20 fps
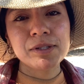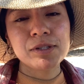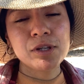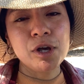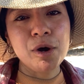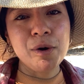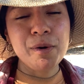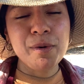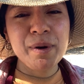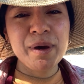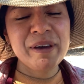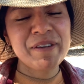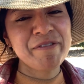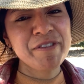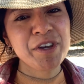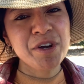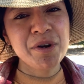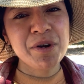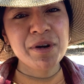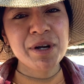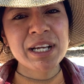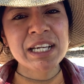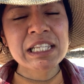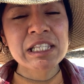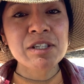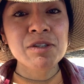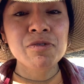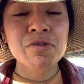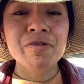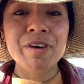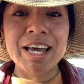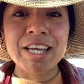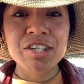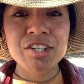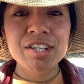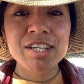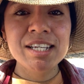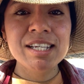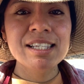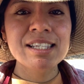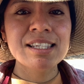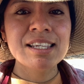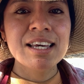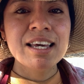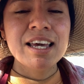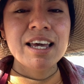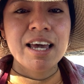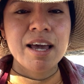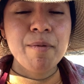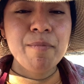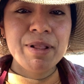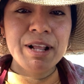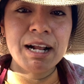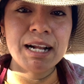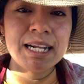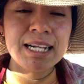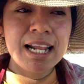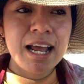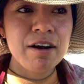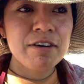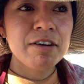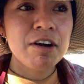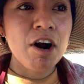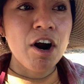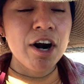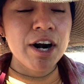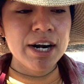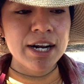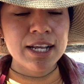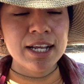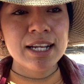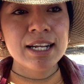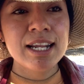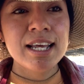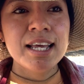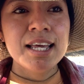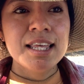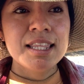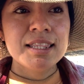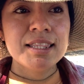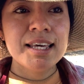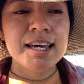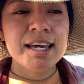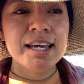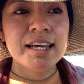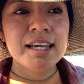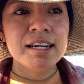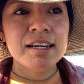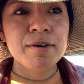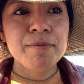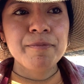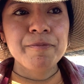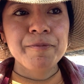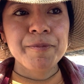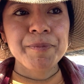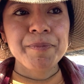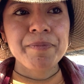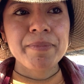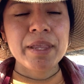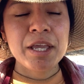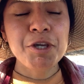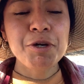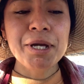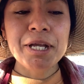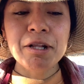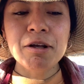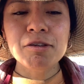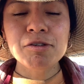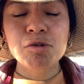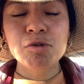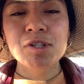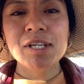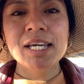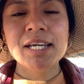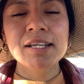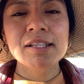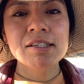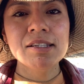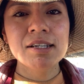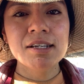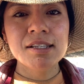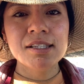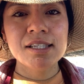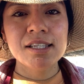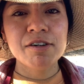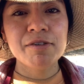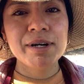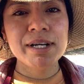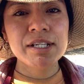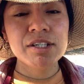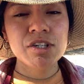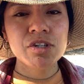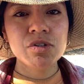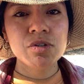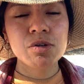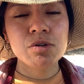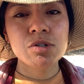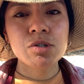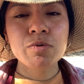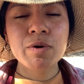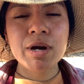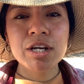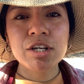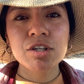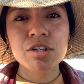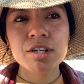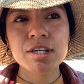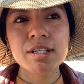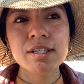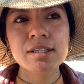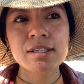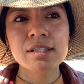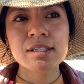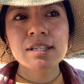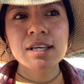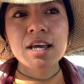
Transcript: So if you're into veggies and planning out a garden, then you can also take into consideration those questions.